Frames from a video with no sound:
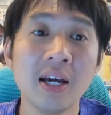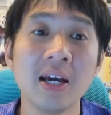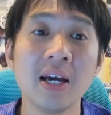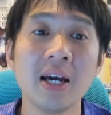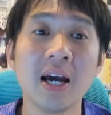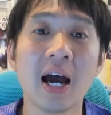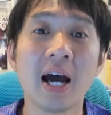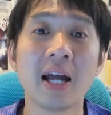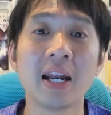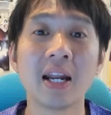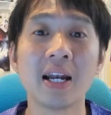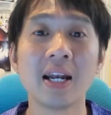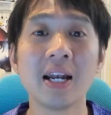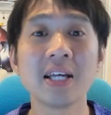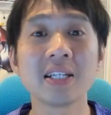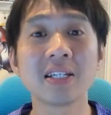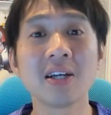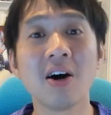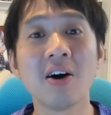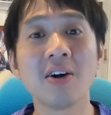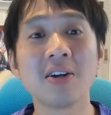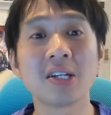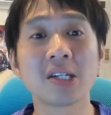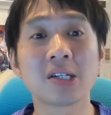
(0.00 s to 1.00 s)
And unless
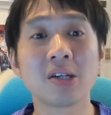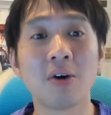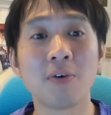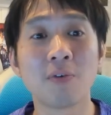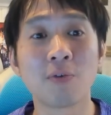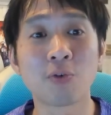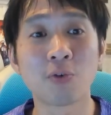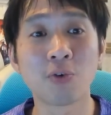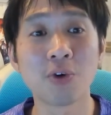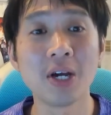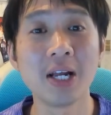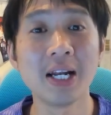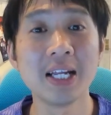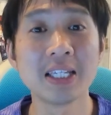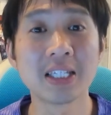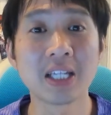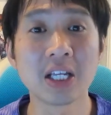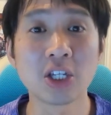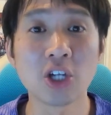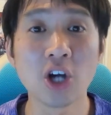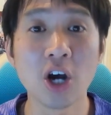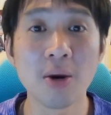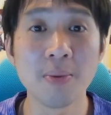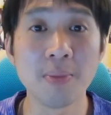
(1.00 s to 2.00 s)
Arne Slot really is
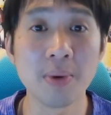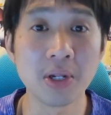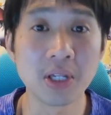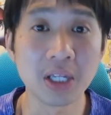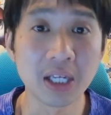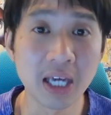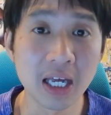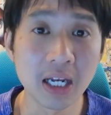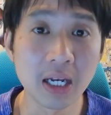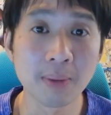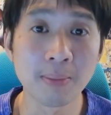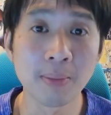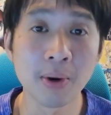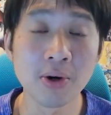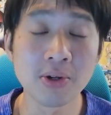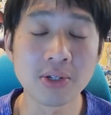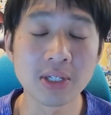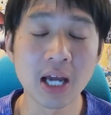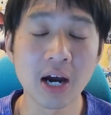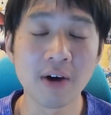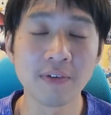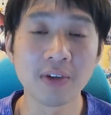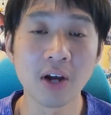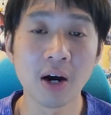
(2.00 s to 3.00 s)
determined to get the most
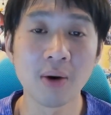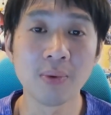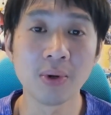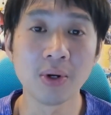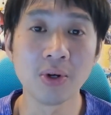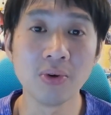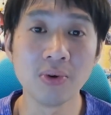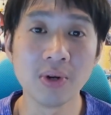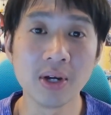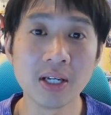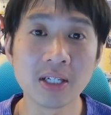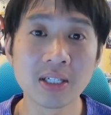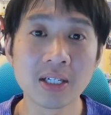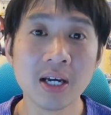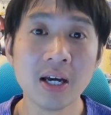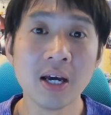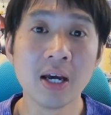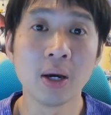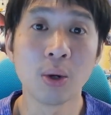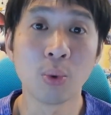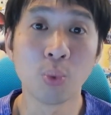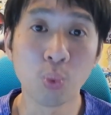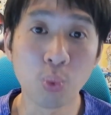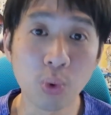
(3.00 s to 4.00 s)
out of Darwin Nunes
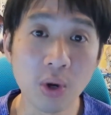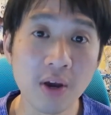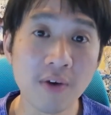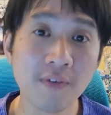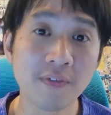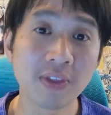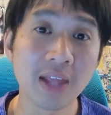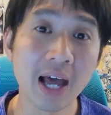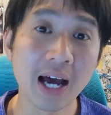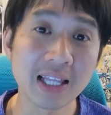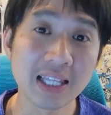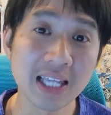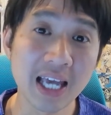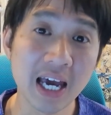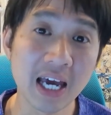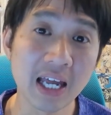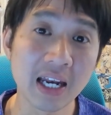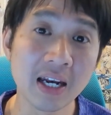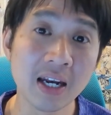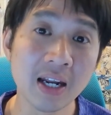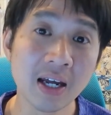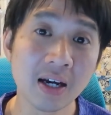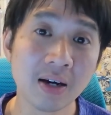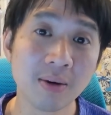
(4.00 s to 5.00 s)
with that
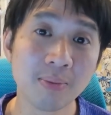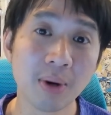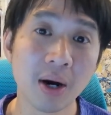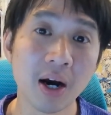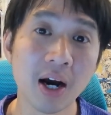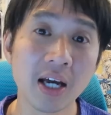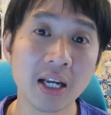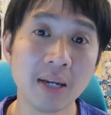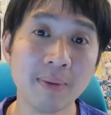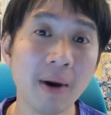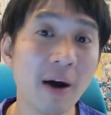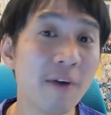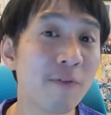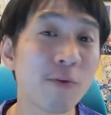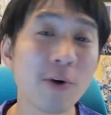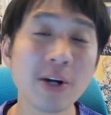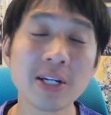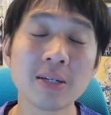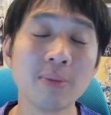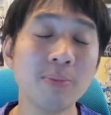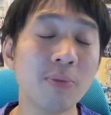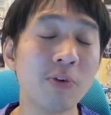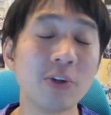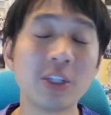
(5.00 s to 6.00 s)
10 behind him, I've read
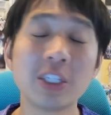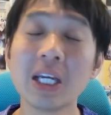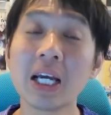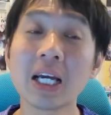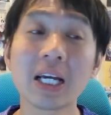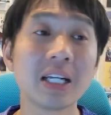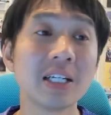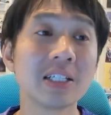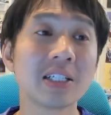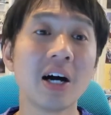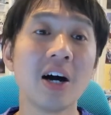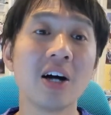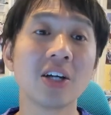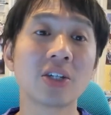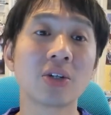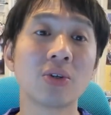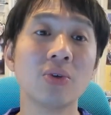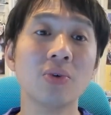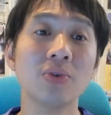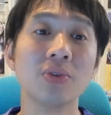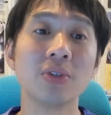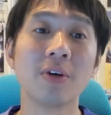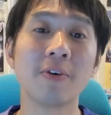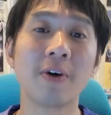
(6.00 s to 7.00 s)
some ridiculous
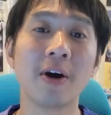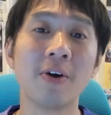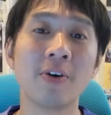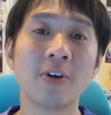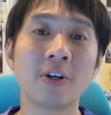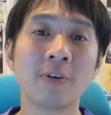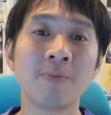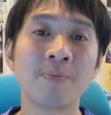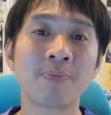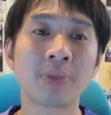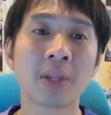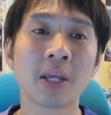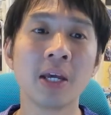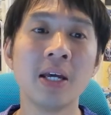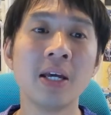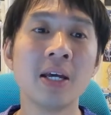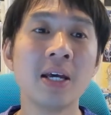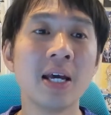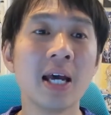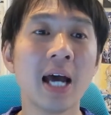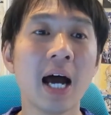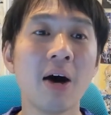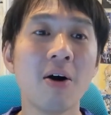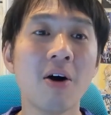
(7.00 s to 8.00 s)
articles around
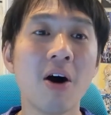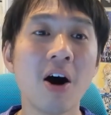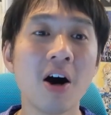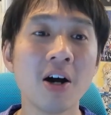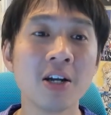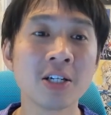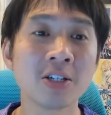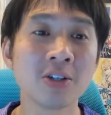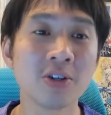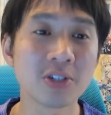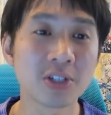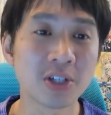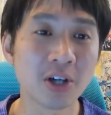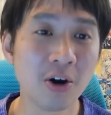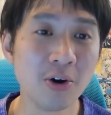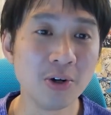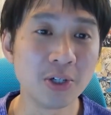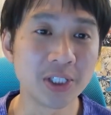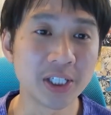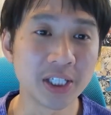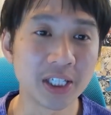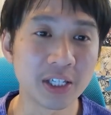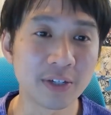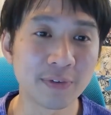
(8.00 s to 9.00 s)
how Arne Slot's
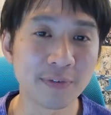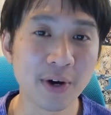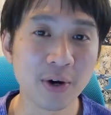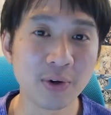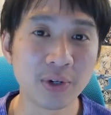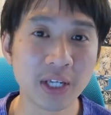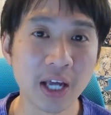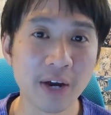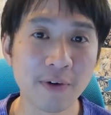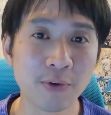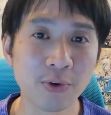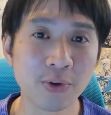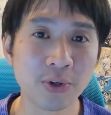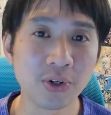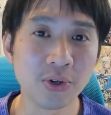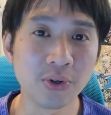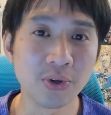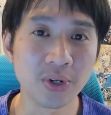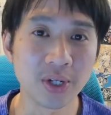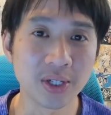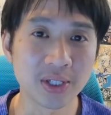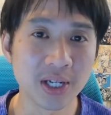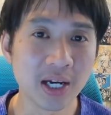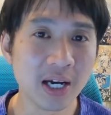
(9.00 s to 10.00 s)
coaching has failed to get through to
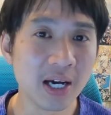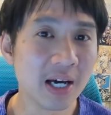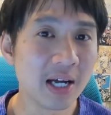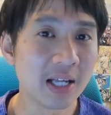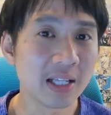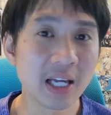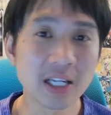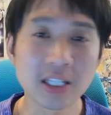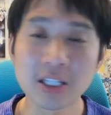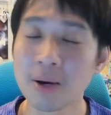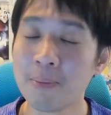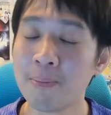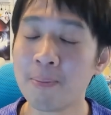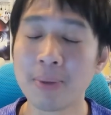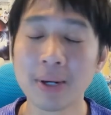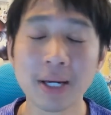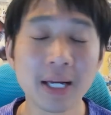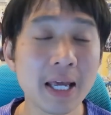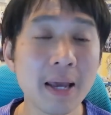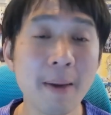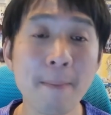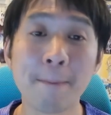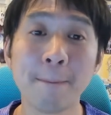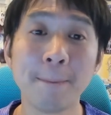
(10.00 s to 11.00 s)
Nunes. That's
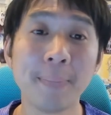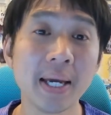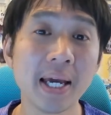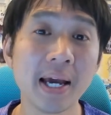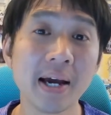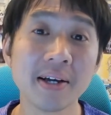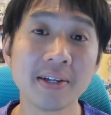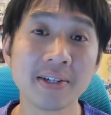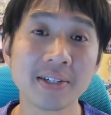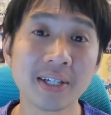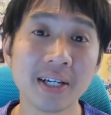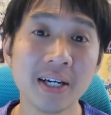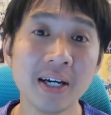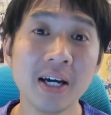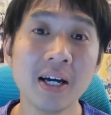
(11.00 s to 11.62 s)
complete BS.